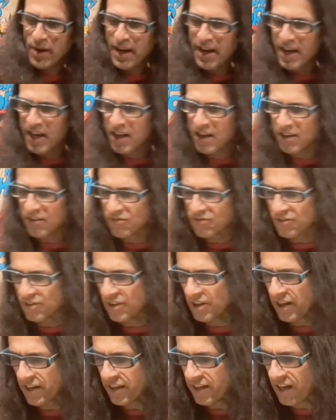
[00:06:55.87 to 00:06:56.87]
have
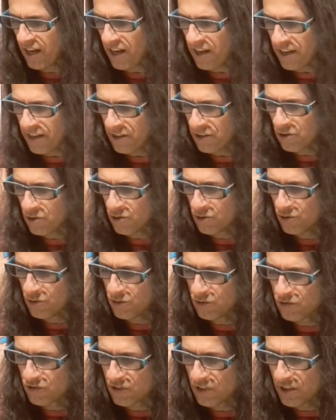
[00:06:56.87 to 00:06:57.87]
a guy
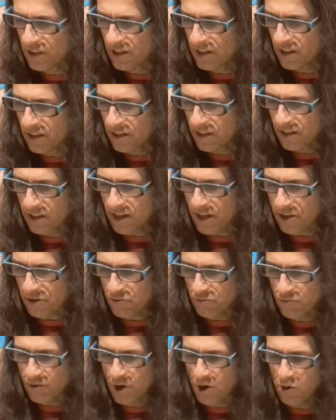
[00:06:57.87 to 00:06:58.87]
who's got a
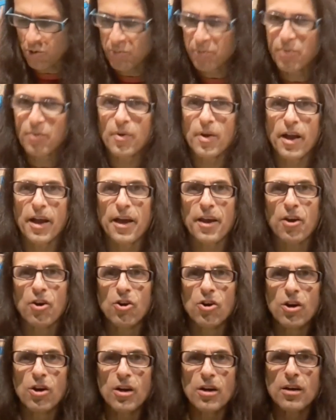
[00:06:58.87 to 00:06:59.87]
rope and a
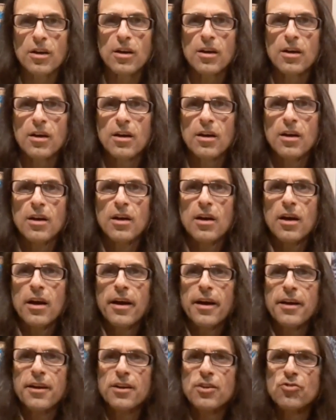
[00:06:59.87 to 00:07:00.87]
hook,
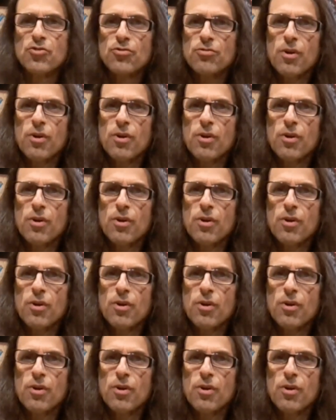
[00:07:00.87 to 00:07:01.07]
and he's